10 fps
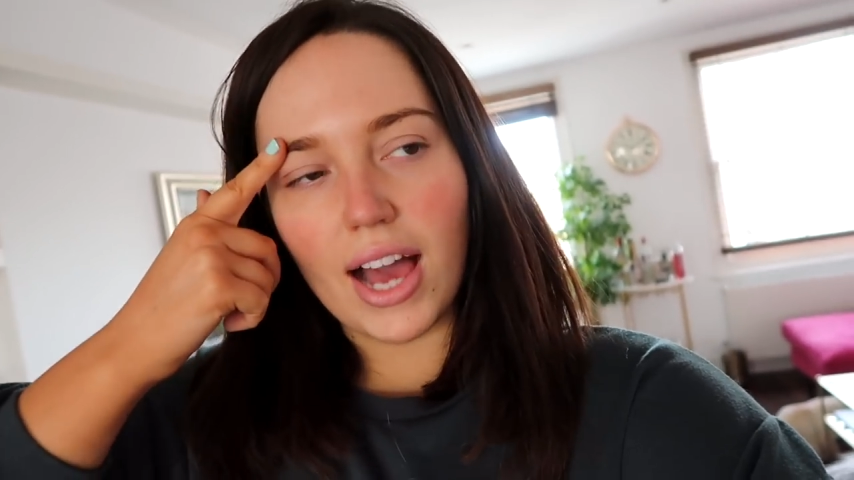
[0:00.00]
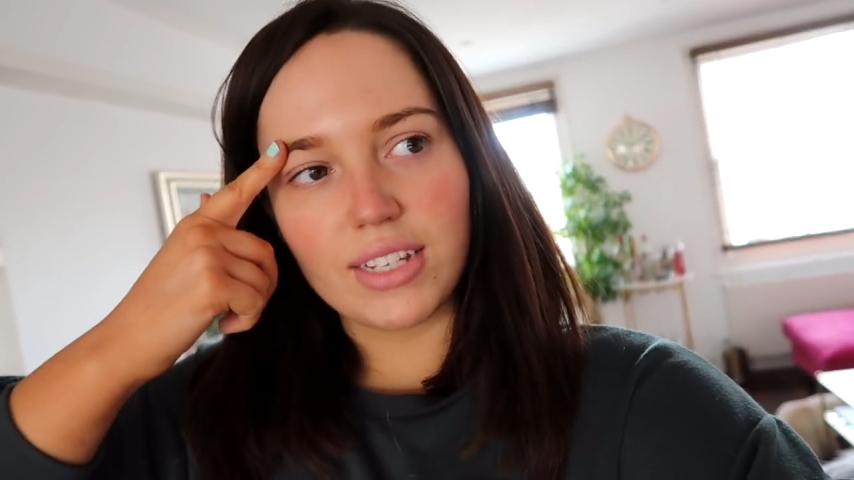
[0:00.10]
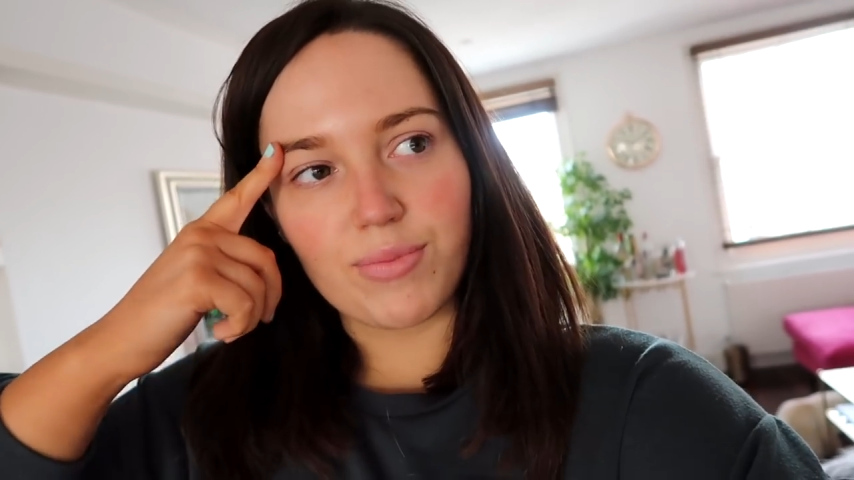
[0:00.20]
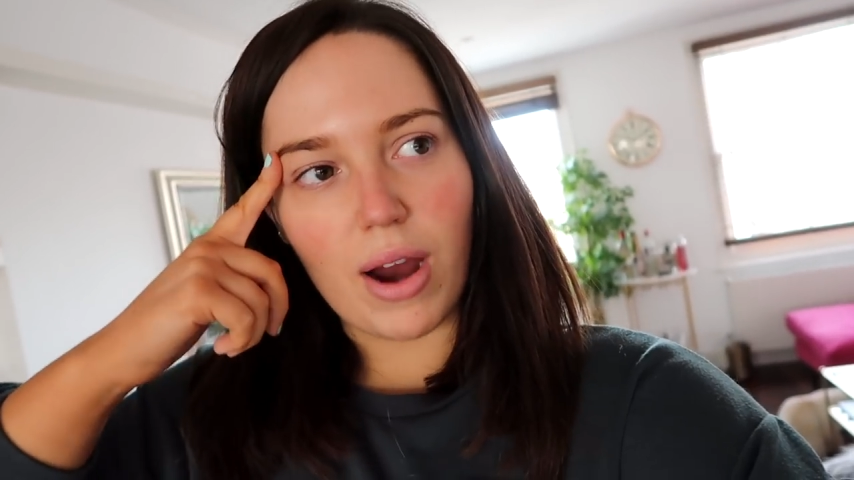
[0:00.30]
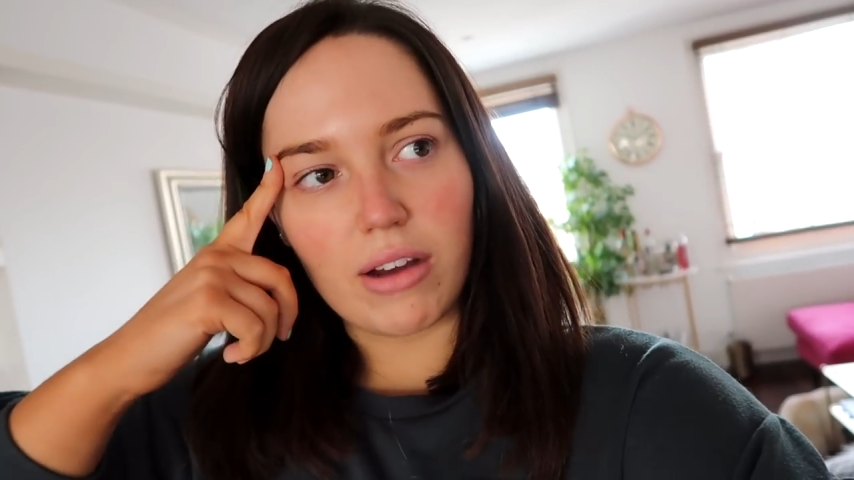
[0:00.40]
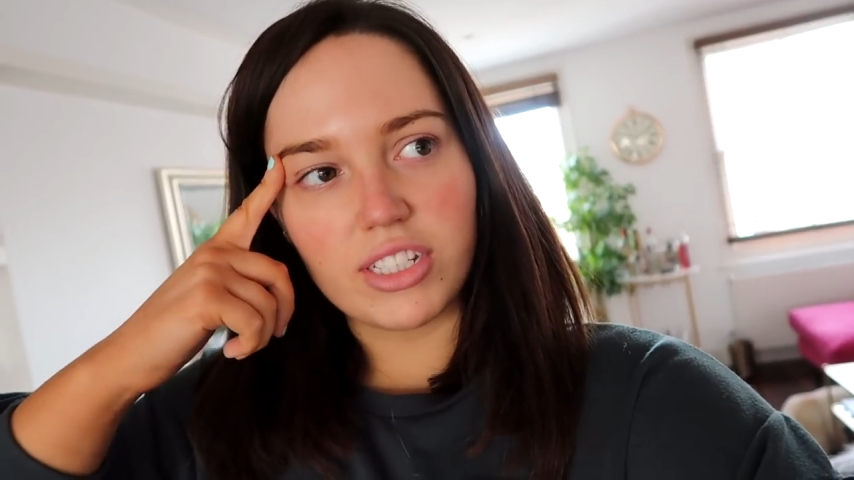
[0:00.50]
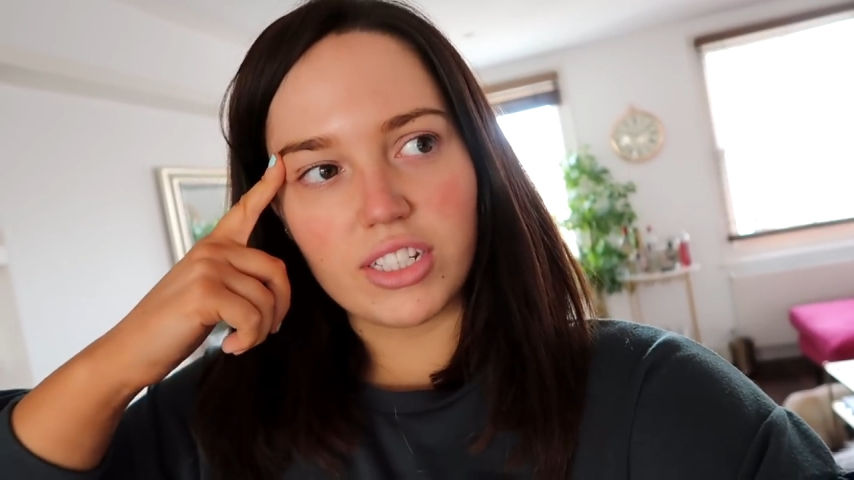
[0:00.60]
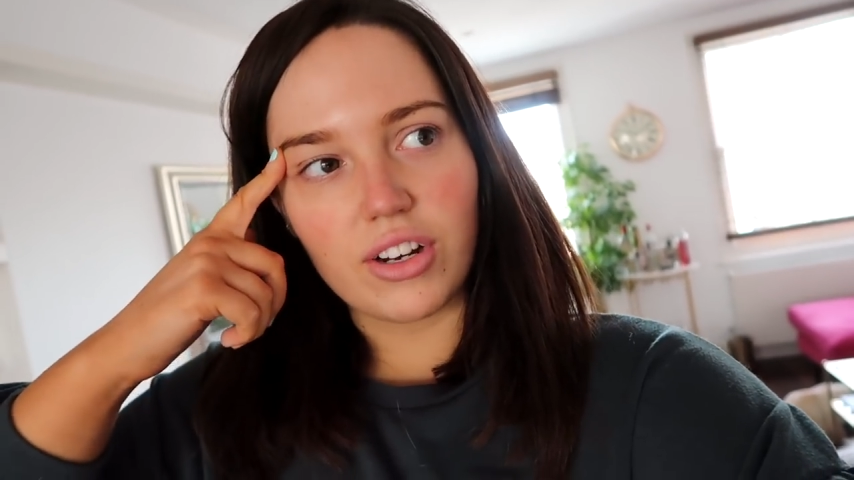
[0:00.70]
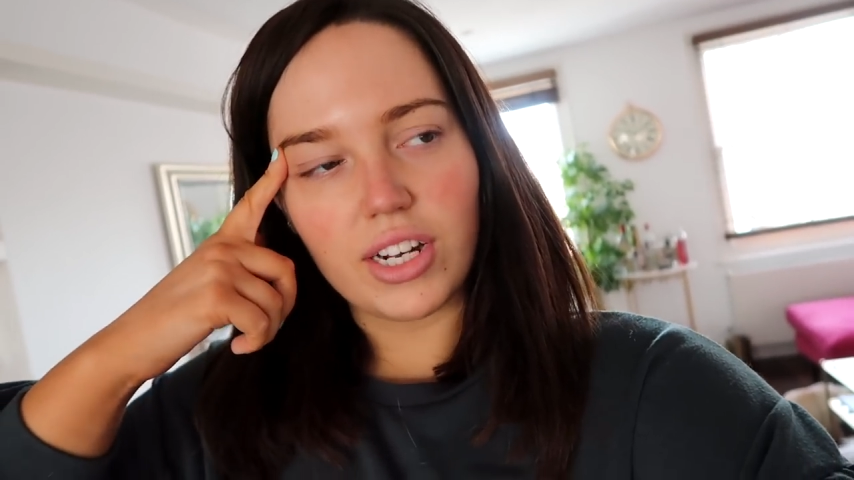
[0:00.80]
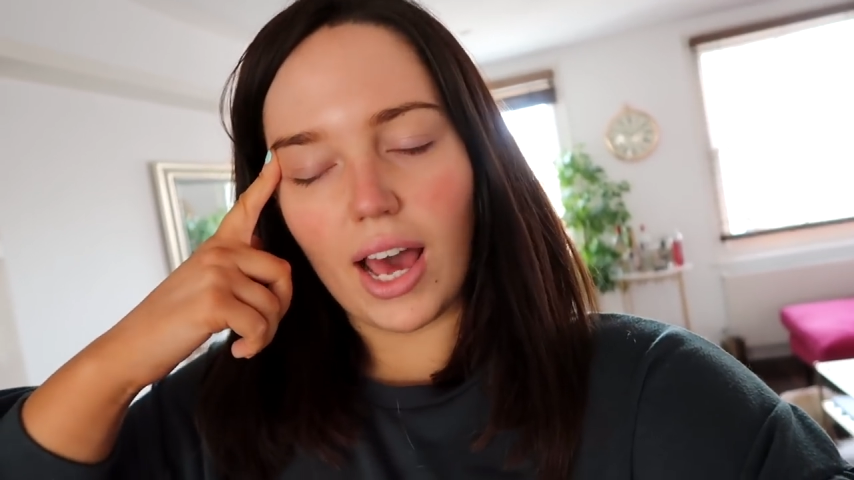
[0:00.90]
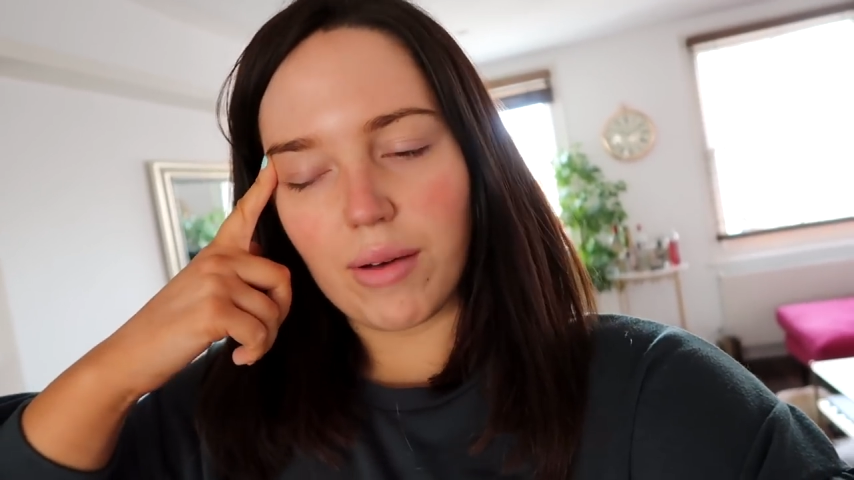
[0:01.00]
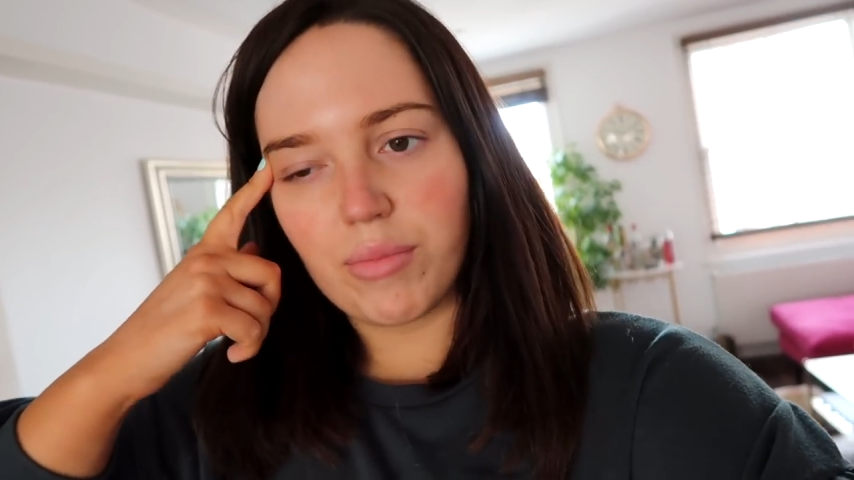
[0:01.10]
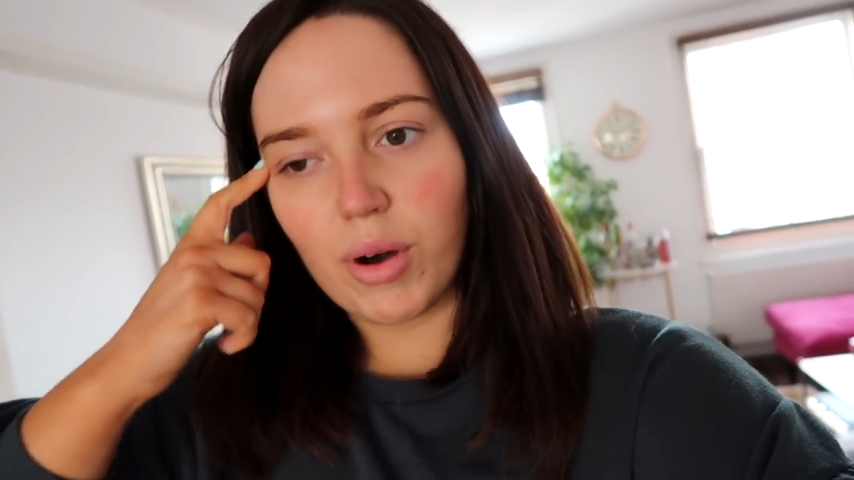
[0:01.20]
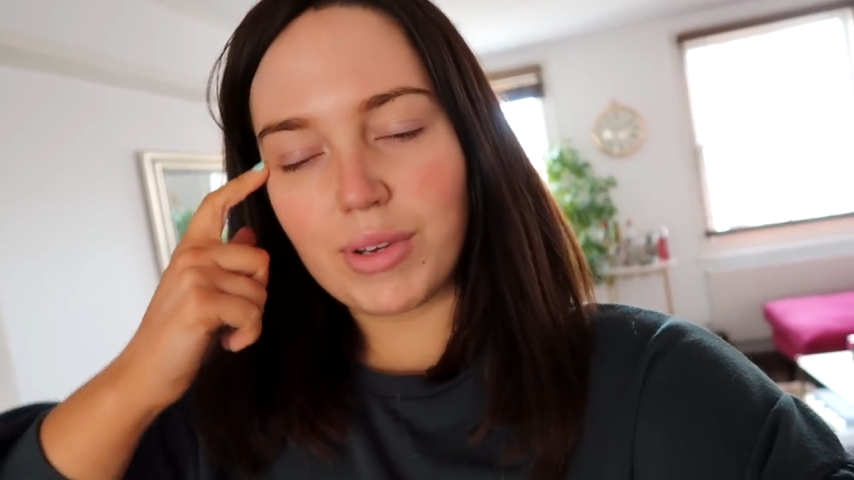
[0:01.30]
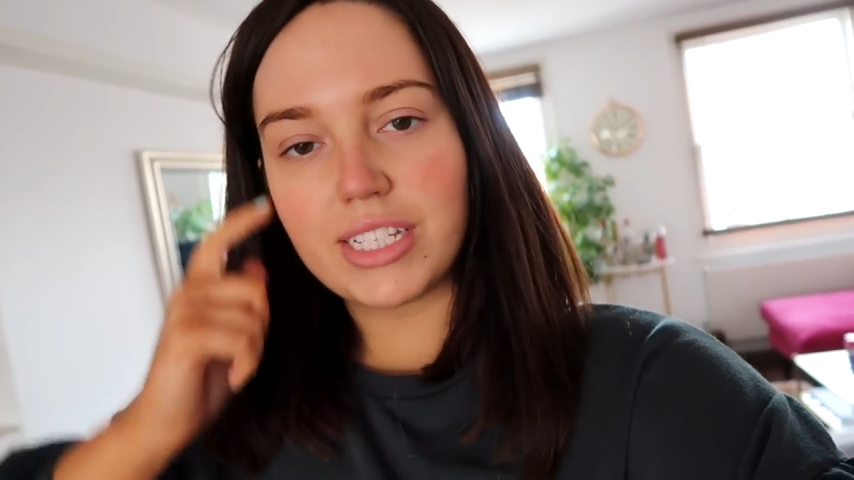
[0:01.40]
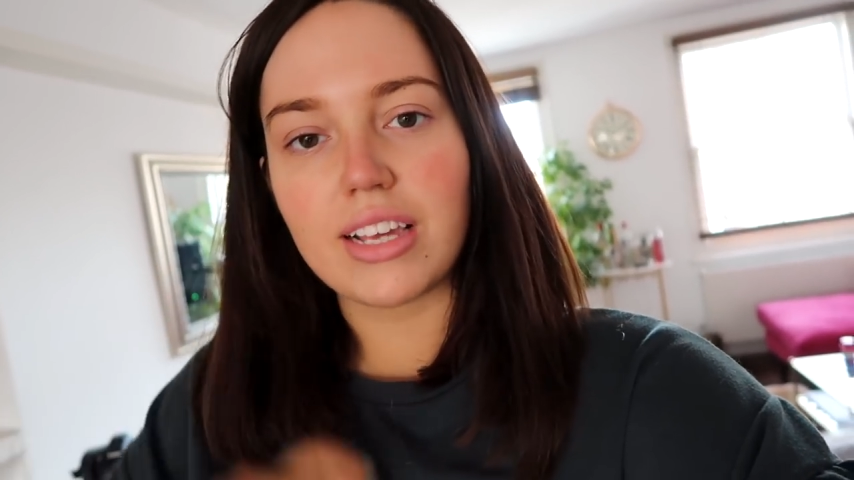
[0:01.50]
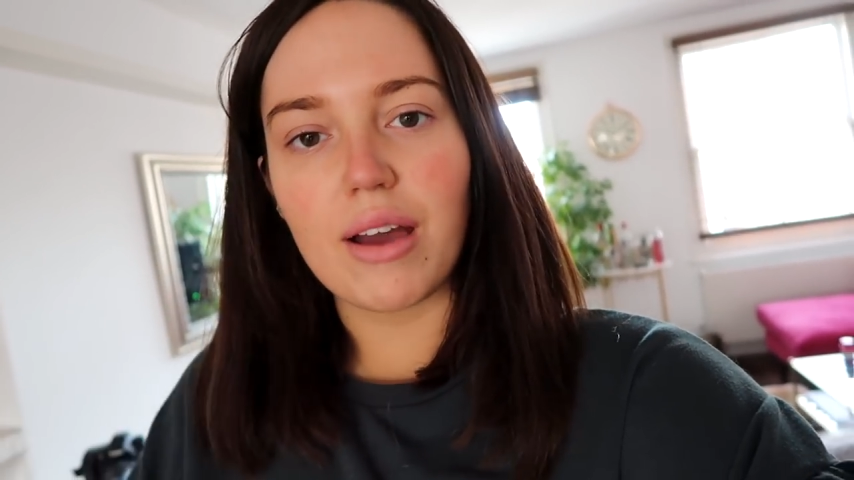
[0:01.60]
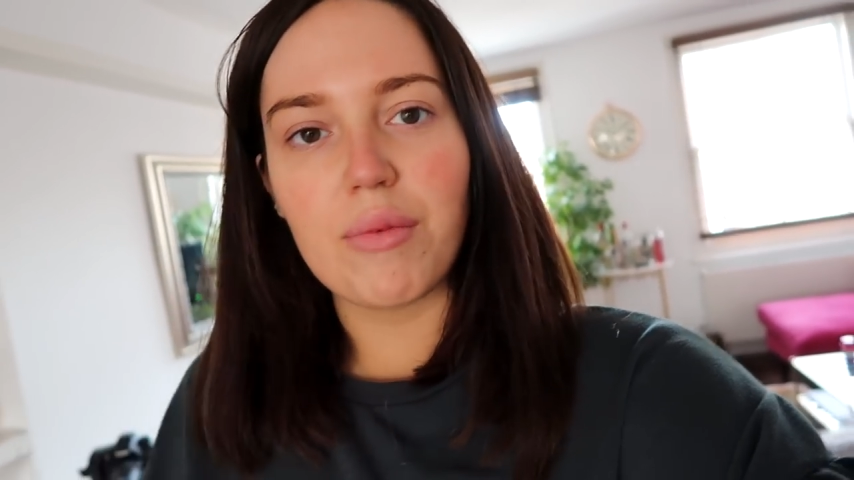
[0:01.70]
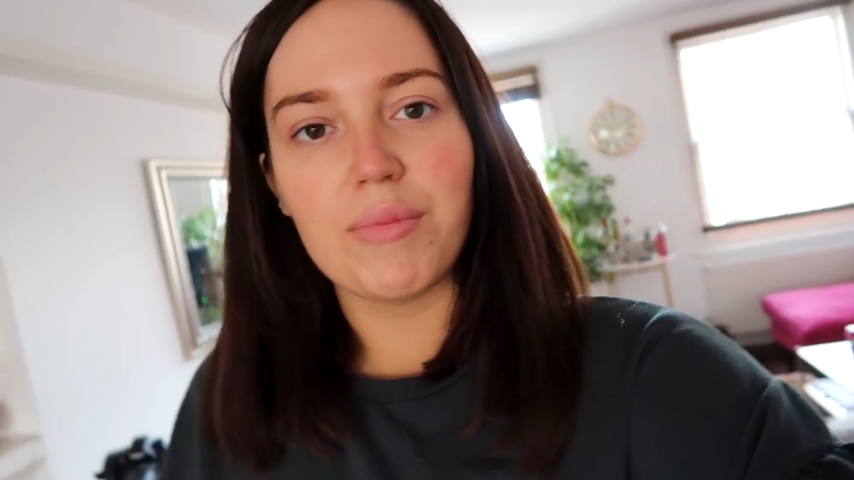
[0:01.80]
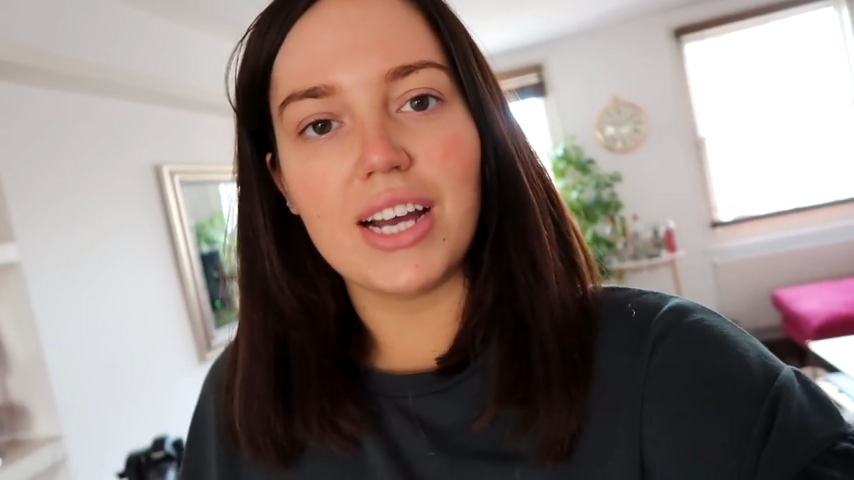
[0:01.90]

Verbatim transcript: eyebrows done and mummy's going